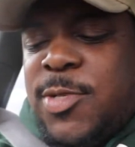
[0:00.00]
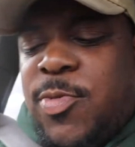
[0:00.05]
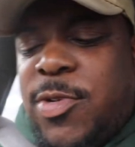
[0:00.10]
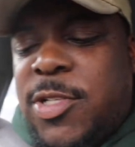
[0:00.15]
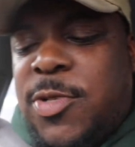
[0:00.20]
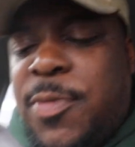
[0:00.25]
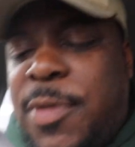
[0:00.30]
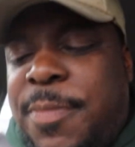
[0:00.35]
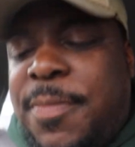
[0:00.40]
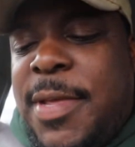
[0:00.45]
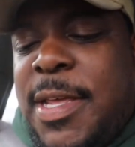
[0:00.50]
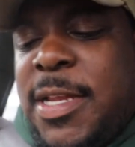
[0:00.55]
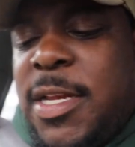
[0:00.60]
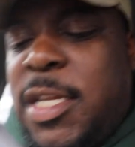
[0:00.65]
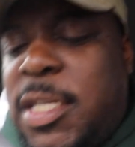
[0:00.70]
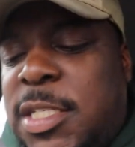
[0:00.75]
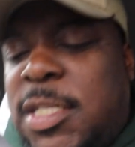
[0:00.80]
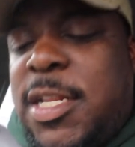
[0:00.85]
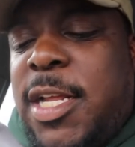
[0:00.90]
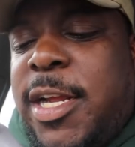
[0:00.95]
supposed to be
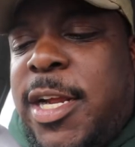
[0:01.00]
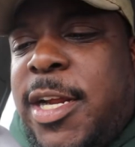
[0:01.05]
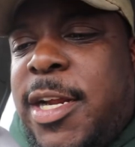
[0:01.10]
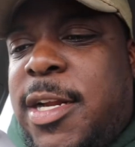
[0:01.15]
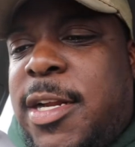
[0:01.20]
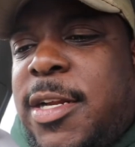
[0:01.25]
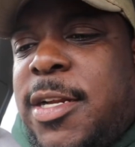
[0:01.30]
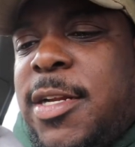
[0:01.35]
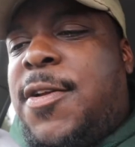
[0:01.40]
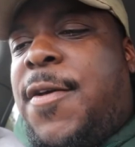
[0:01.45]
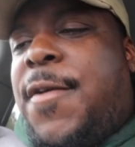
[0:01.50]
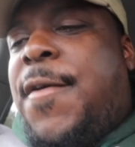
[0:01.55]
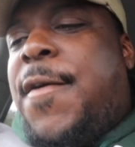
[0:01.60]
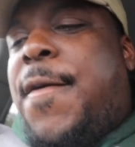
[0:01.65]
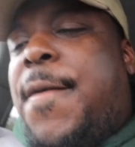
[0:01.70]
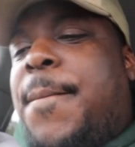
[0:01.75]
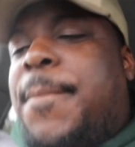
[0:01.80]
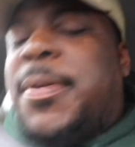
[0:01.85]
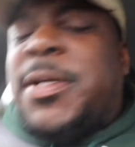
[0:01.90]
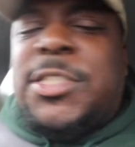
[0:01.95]
Nina's there,
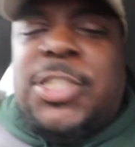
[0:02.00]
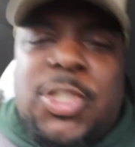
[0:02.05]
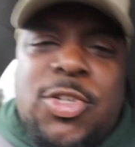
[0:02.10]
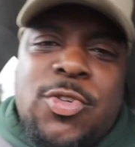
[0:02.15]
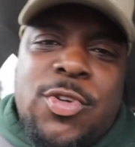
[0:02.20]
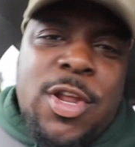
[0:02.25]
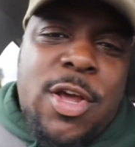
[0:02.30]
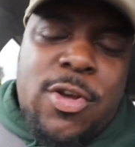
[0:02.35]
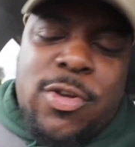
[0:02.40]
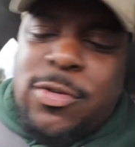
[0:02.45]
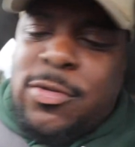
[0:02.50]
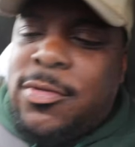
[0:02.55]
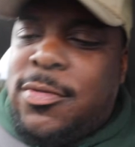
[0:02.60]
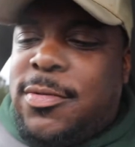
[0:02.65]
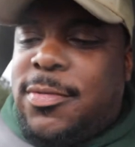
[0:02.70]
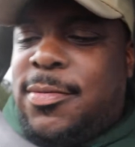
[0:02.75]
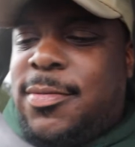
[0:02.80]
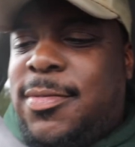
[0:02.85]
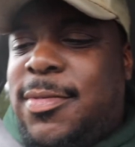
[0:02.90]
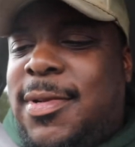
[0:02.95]
but you know,
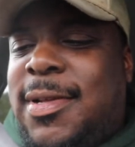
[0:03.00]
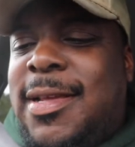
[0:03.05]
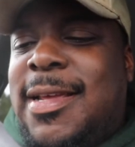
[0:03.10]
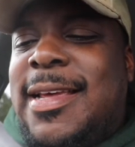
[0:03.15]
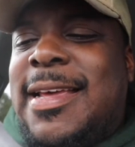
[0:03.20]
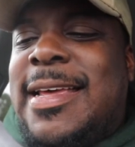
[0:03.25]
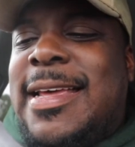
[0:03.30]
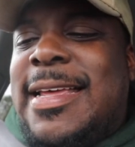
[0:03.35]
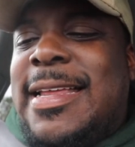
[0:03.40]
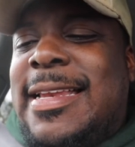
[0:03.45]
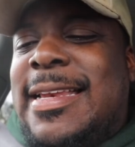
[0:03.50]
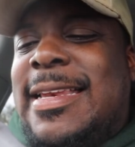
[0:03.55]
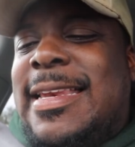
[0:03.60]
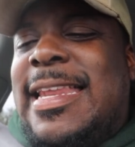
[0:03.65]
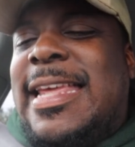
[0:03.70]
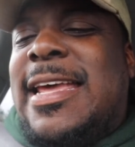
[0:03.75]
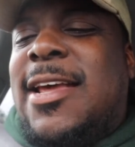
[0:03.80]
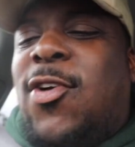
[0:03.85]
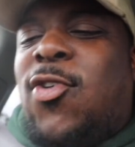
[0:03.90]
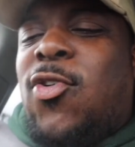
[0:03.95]

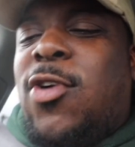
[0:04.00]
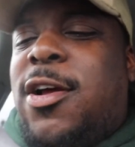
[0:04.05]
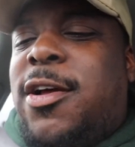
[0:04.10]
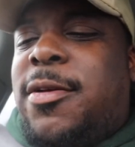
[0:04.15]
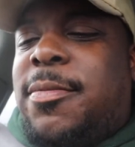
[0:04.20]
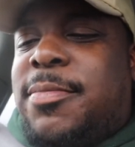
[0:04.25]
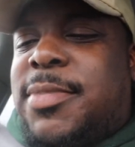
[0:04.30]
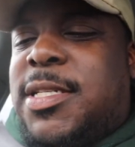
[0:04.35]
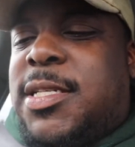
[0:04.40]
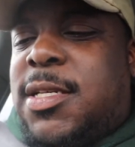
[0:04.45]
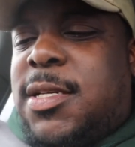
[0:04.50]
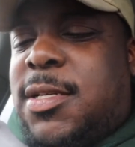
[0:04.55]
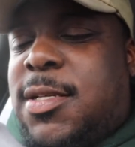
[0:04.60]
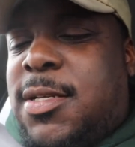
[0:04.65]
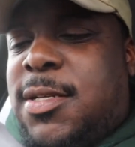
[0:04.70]
knee grumps.